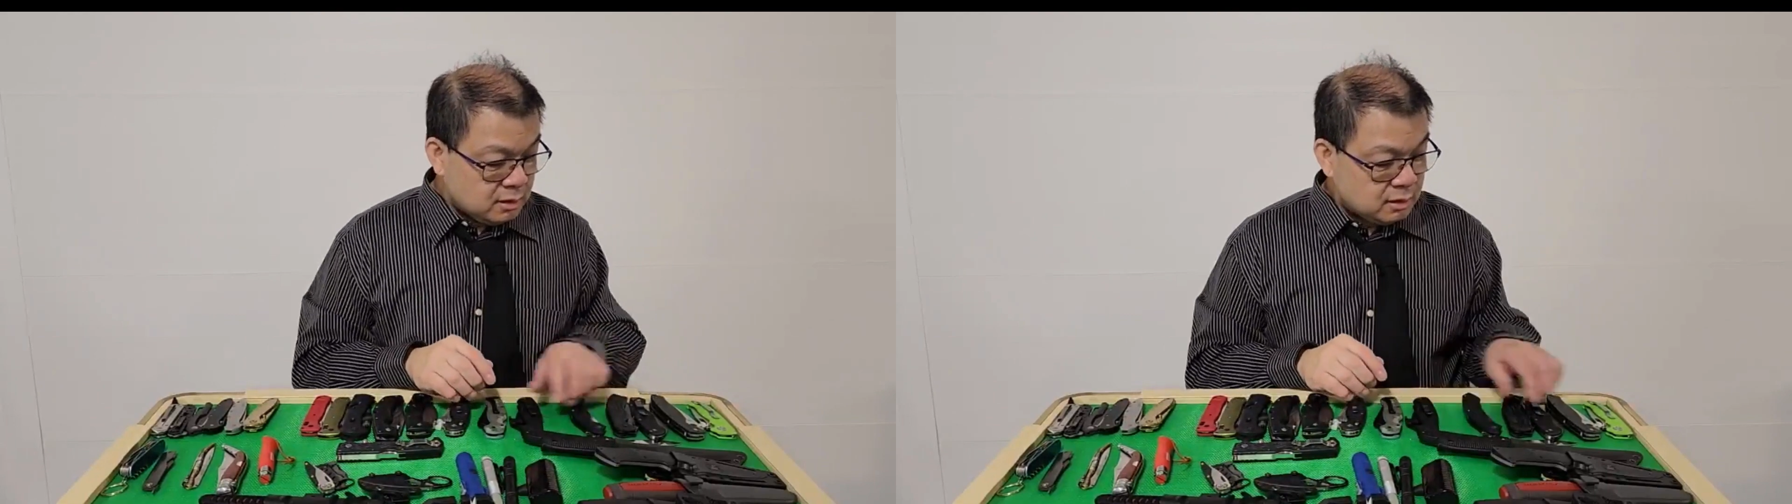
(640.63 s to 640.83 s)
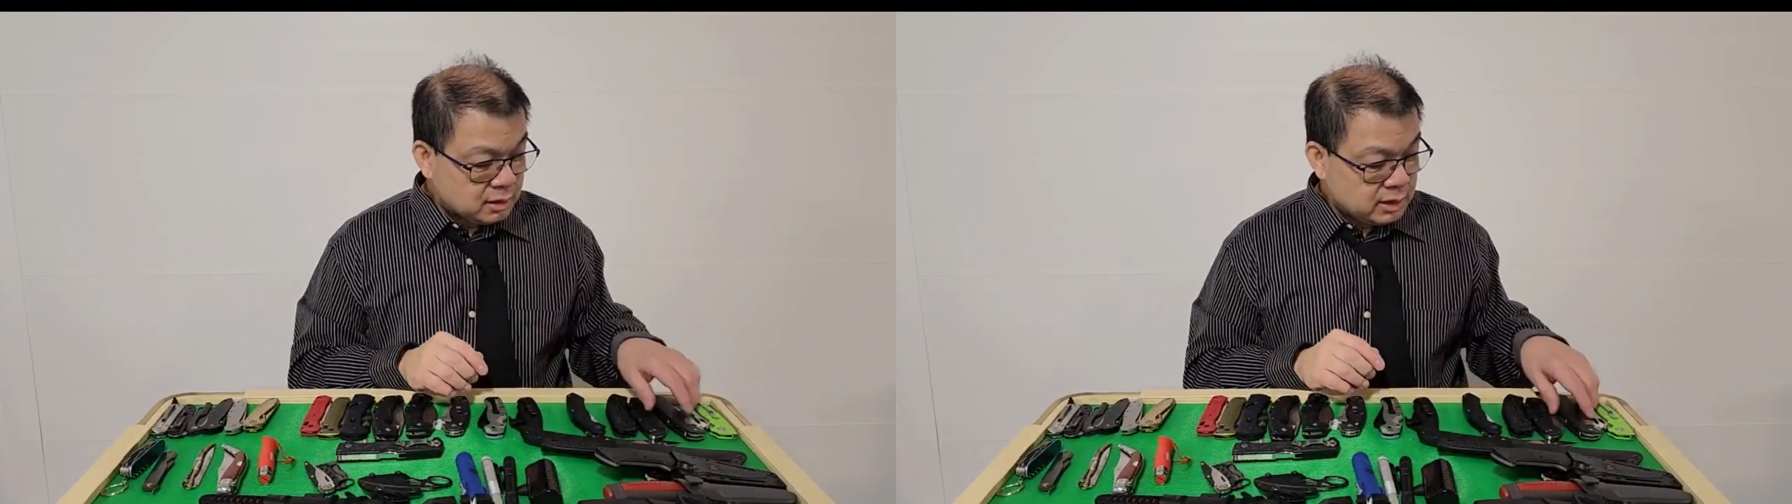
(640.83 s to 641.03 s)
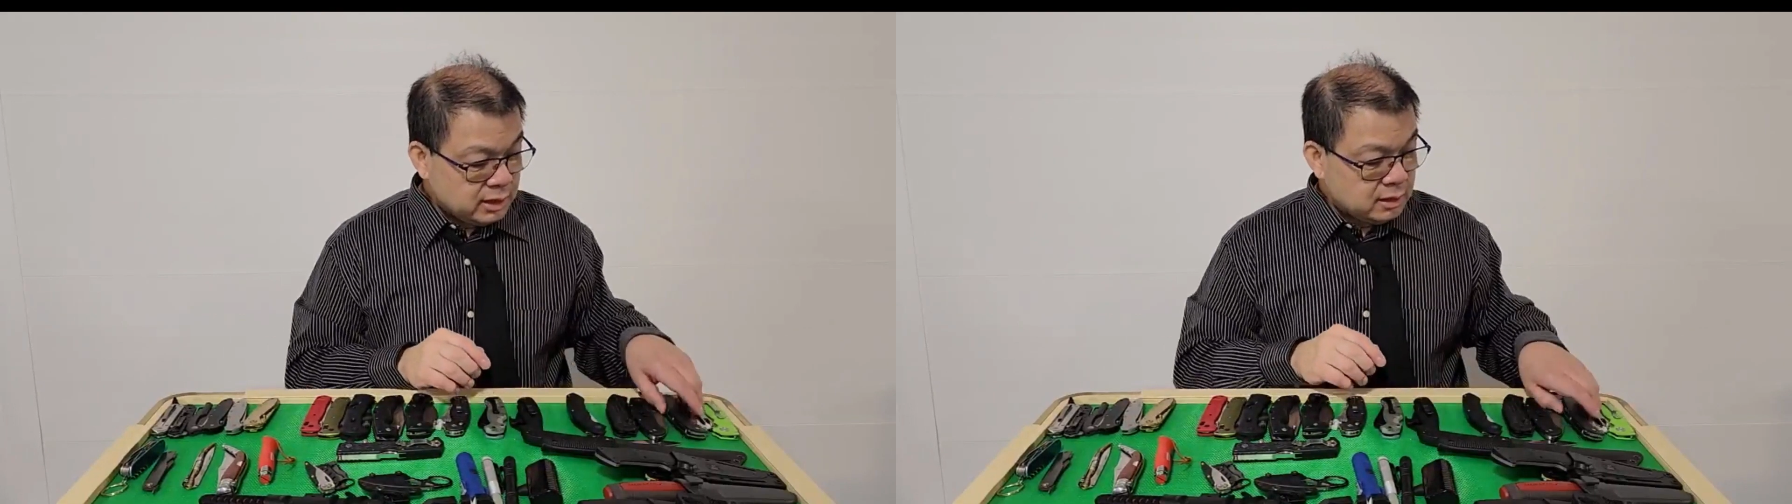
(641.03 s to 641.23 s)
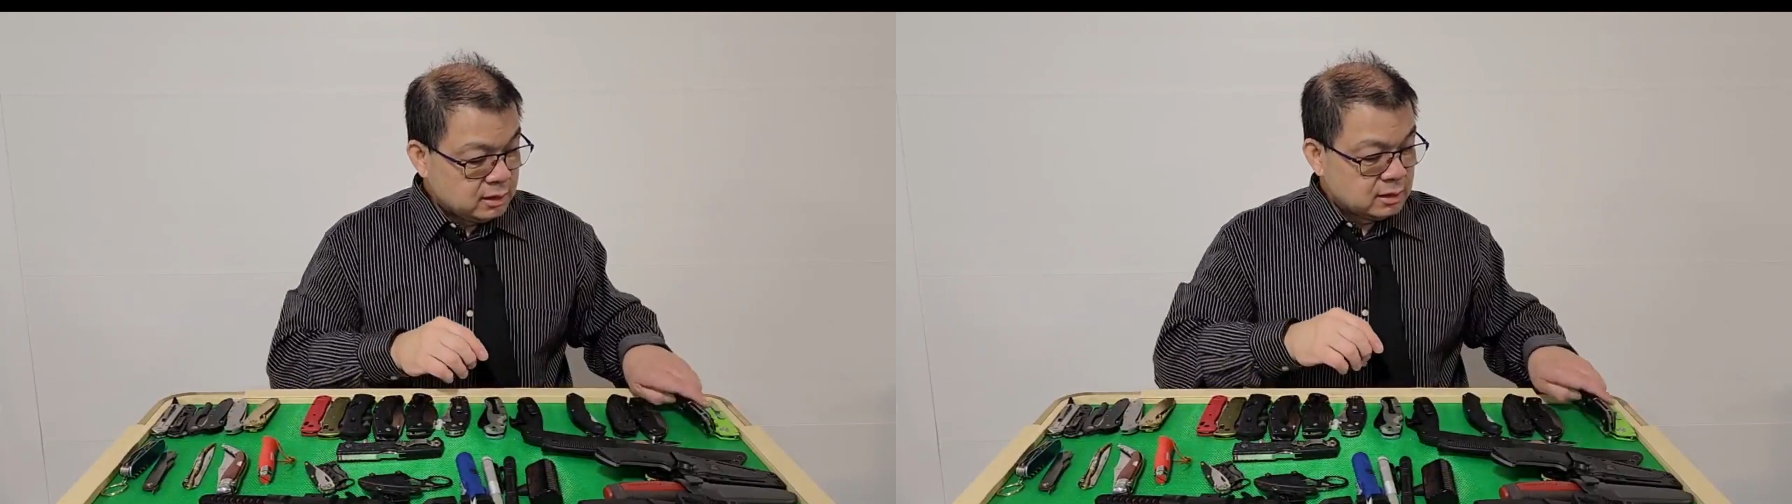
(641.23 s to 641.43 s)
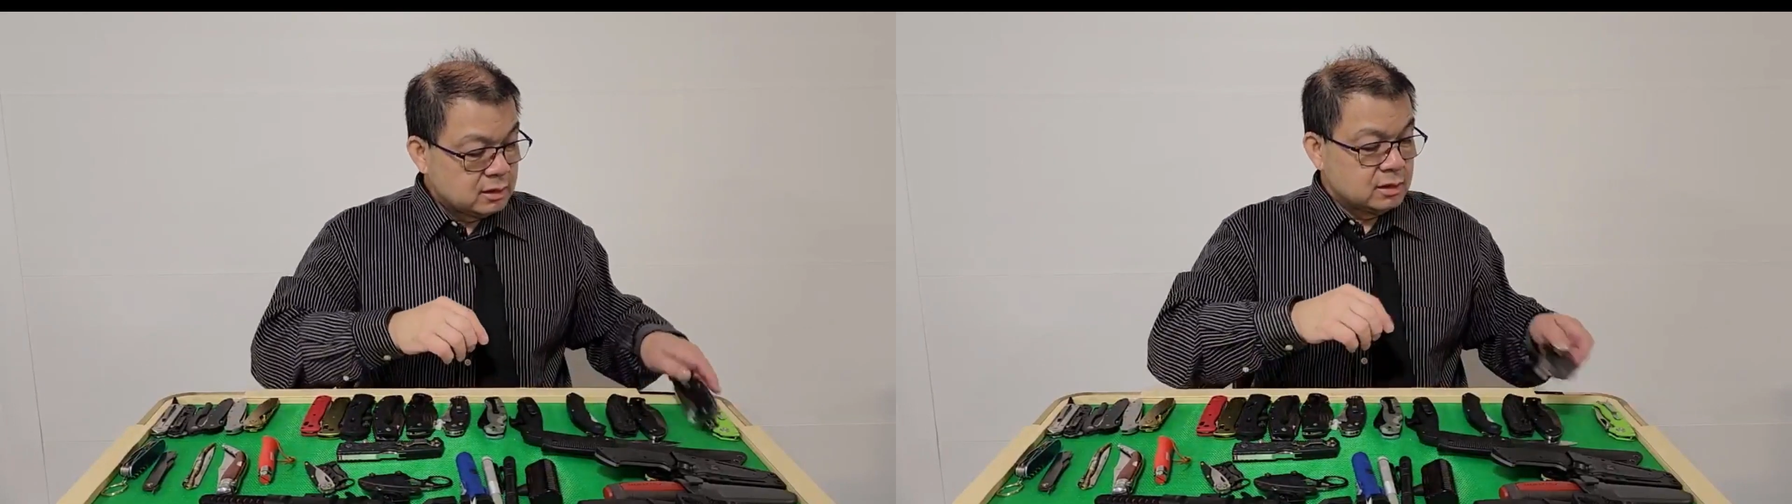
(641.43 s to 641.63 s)
Okay,
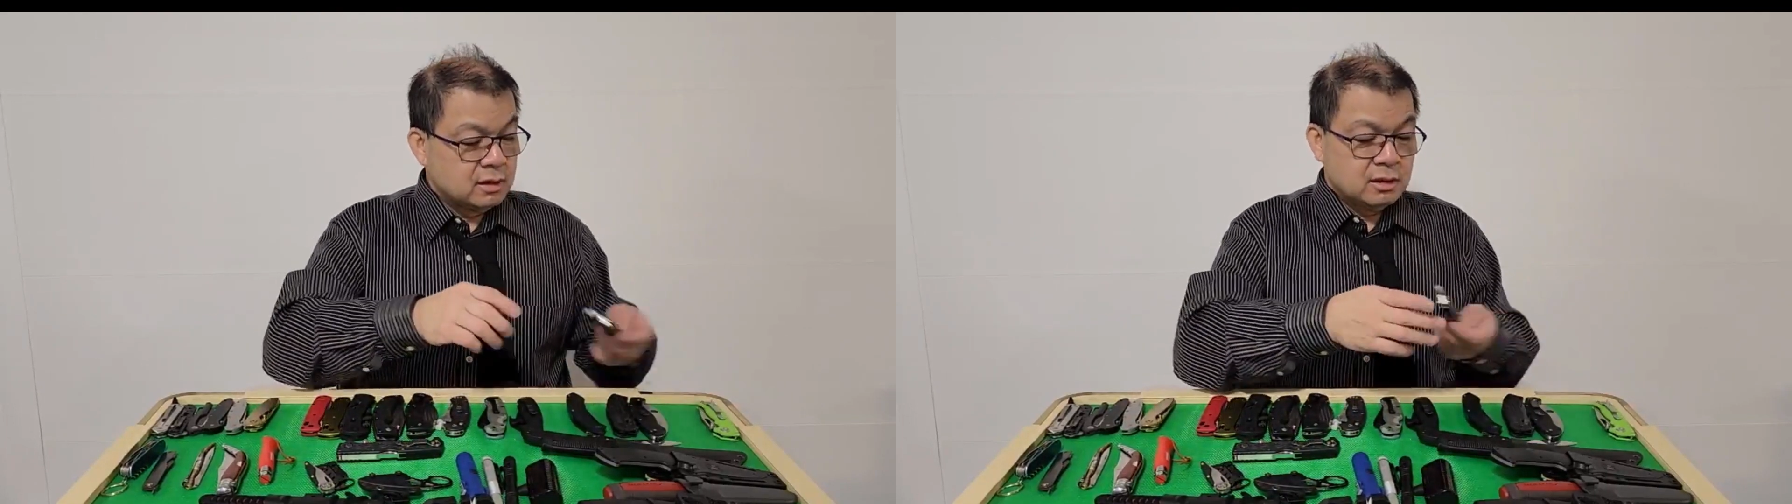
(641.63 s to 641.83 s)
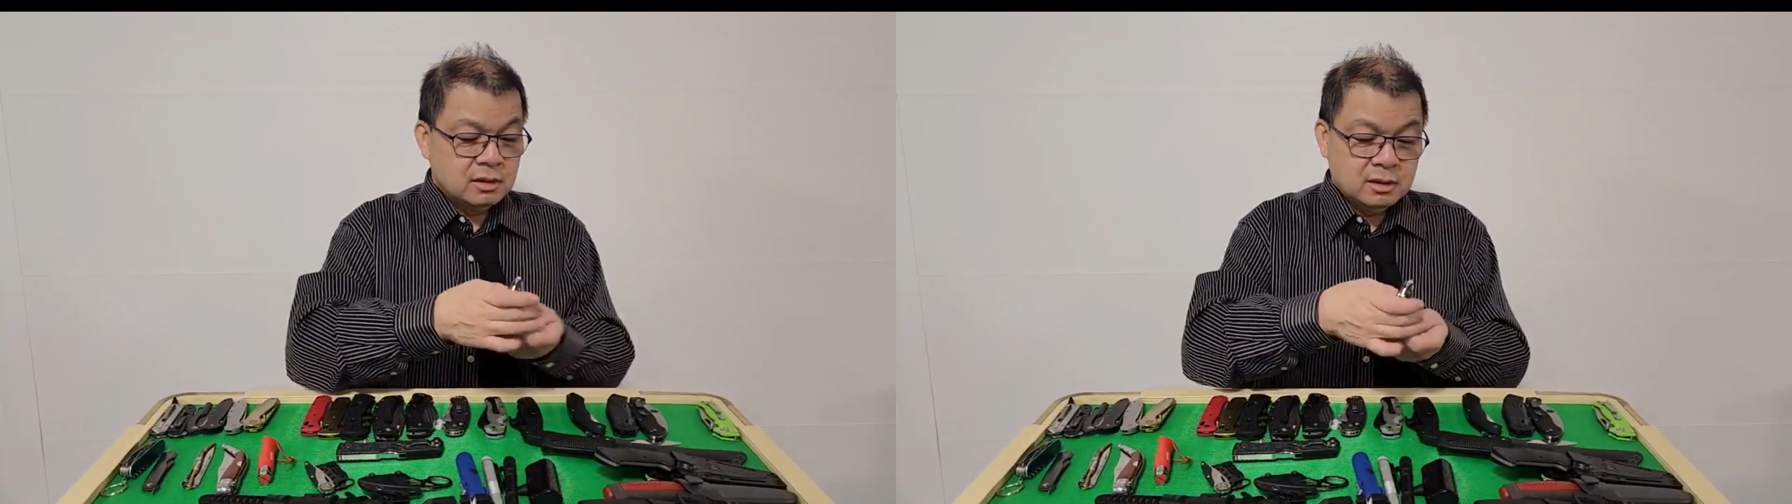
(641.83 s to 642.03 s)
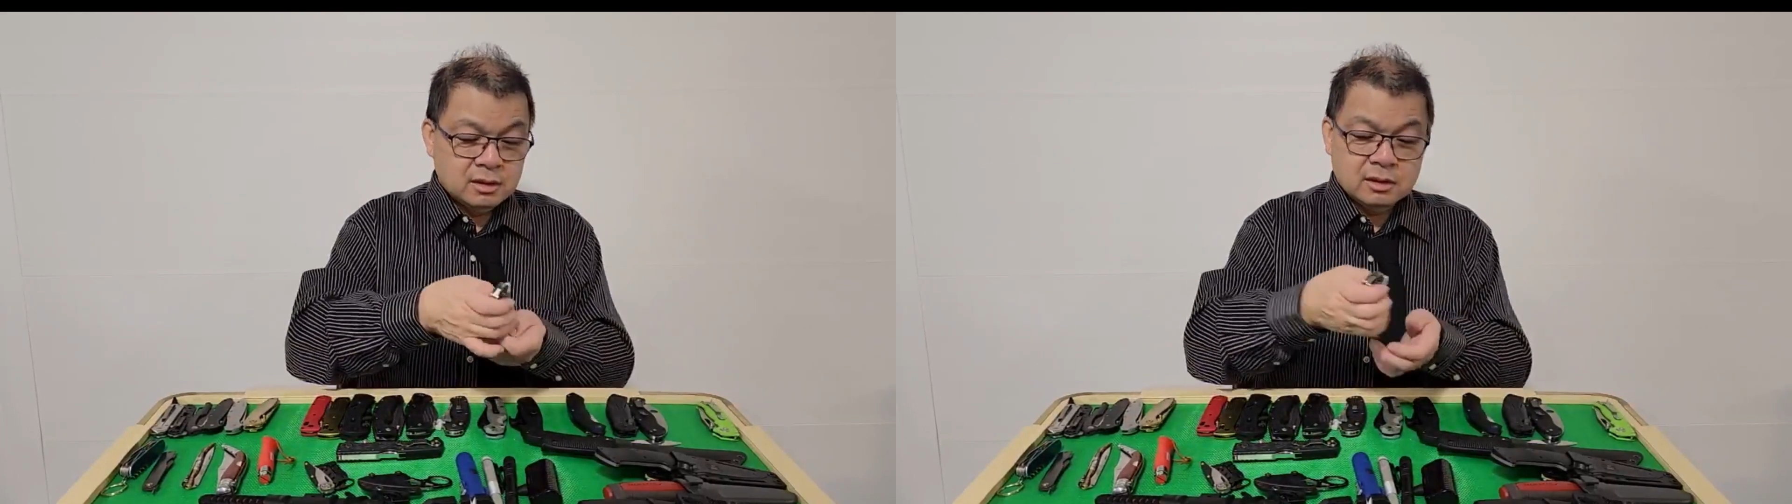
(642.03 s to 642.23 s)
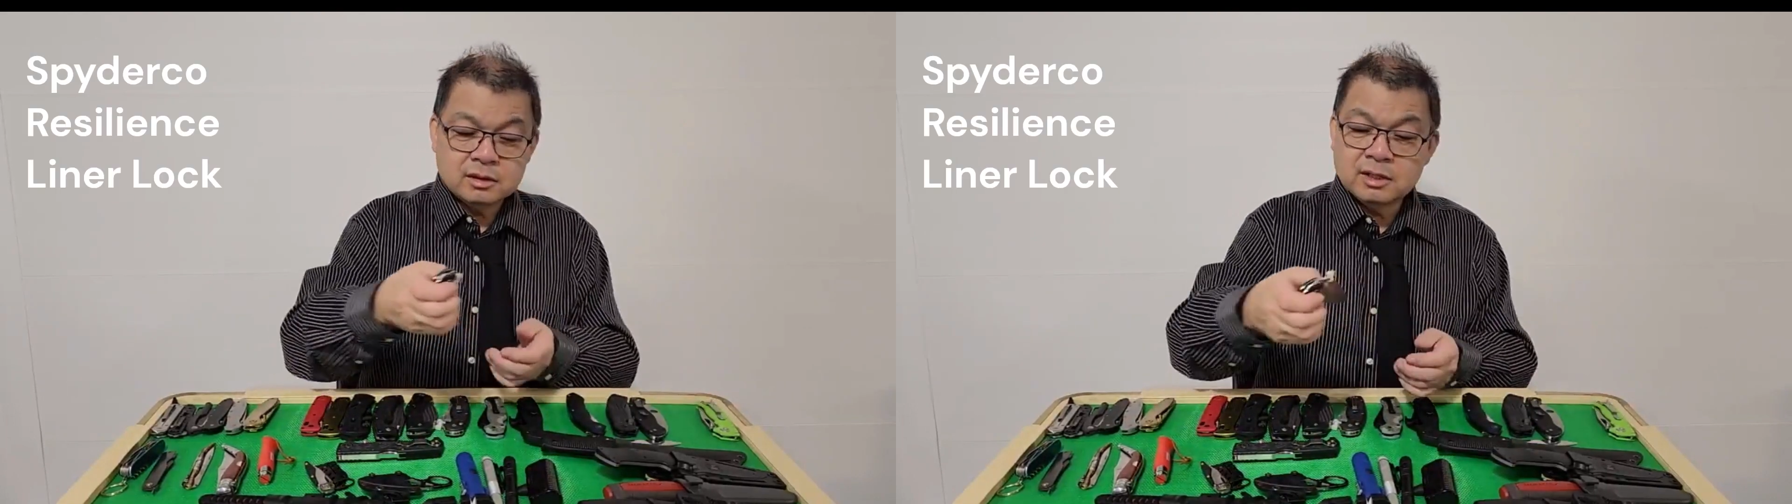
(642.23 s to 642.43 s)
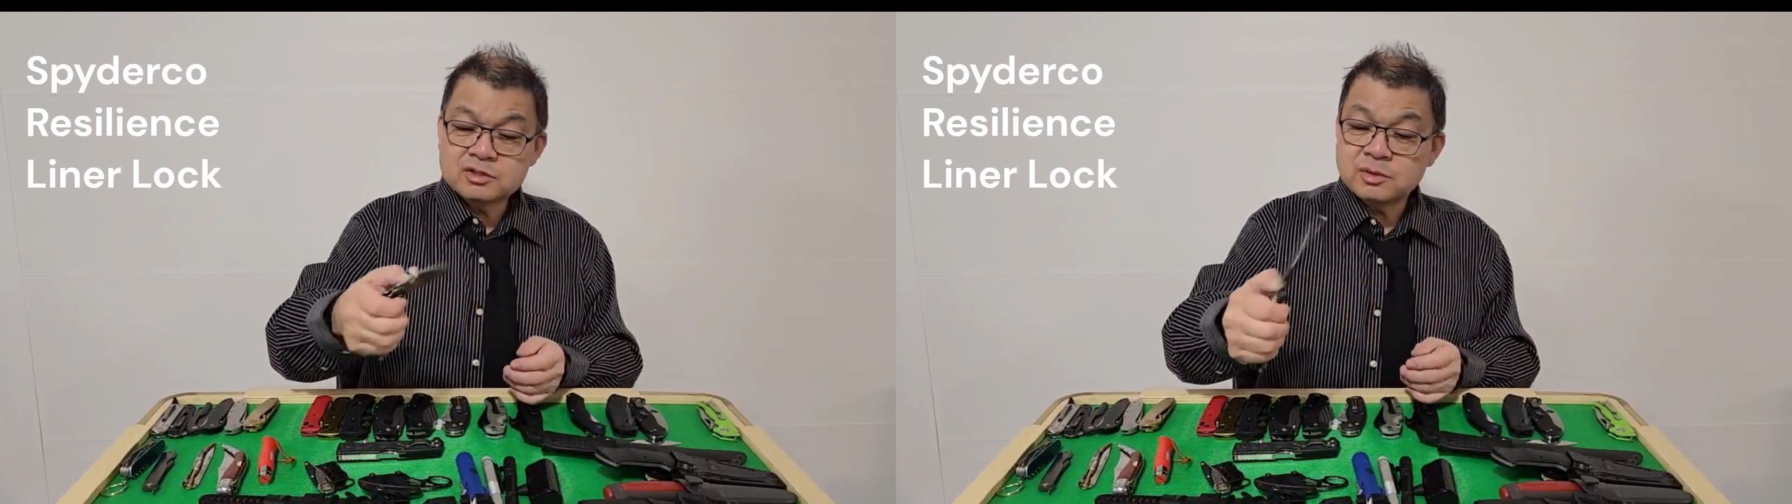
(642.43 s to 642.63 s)
this